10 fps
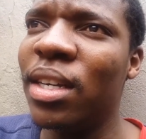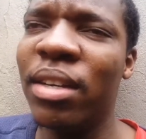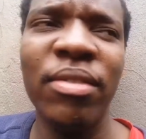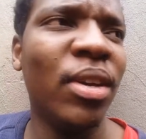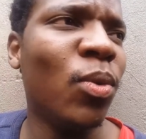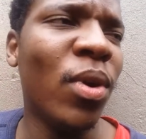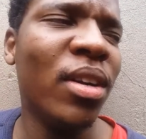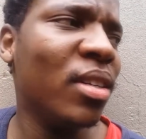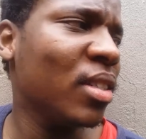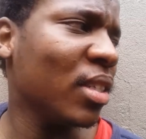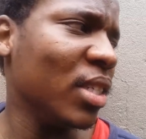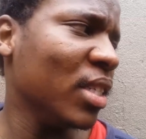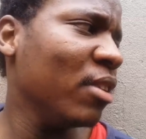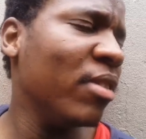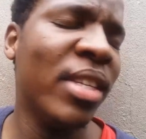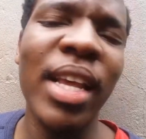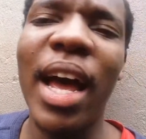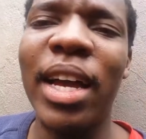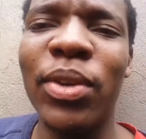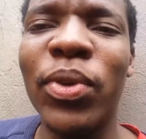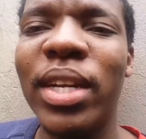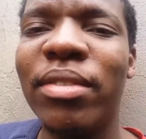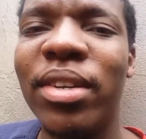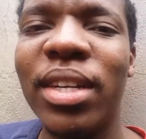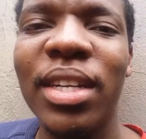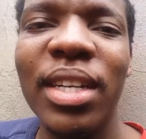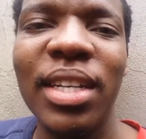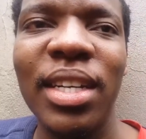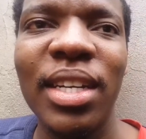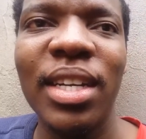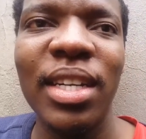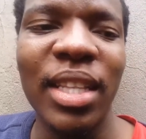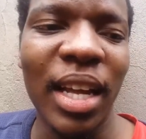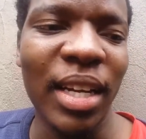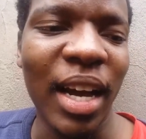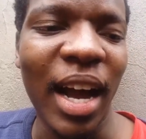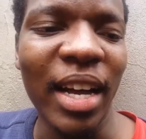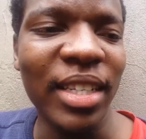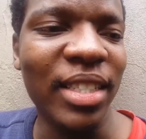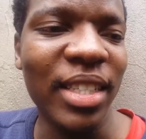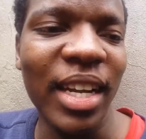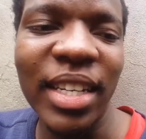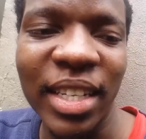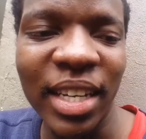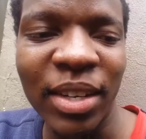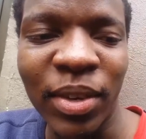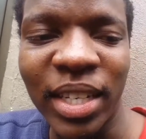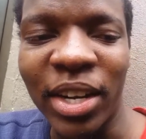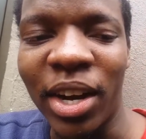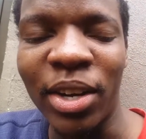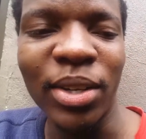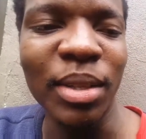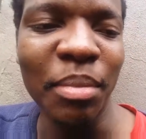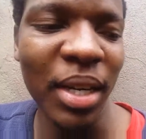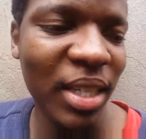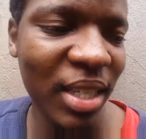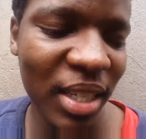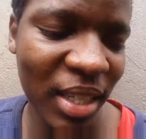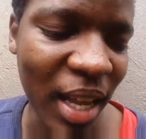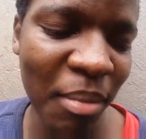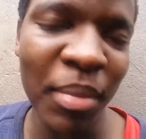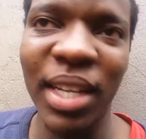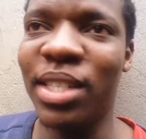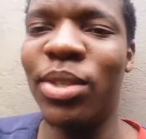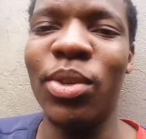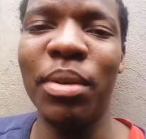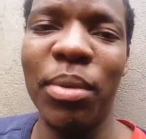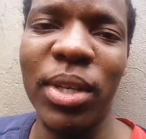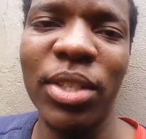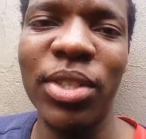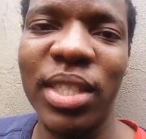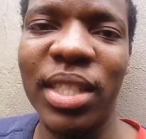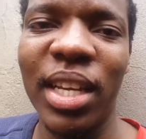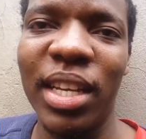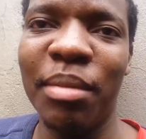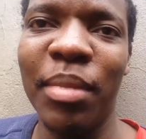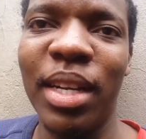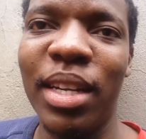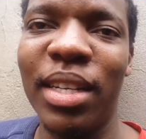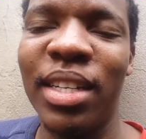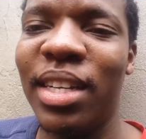River World or Riverside, whatever. That heist they did when he got all the money. That made the story more interesting and made it